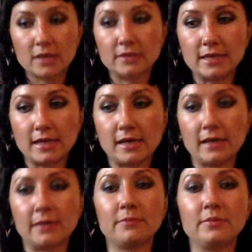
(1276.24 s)

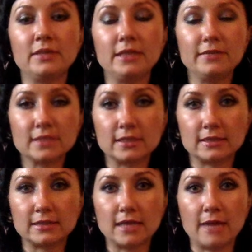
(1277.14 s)
the belief
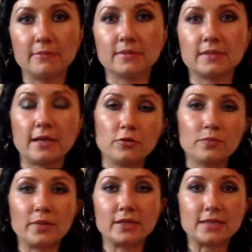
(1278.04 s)
systems that you
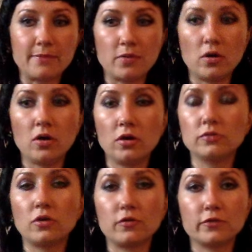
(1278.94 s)
picked up
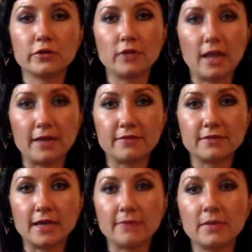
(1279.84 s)
on over your
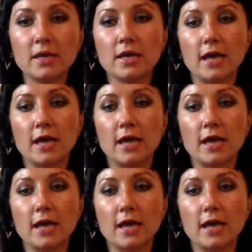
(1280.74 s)
lifetime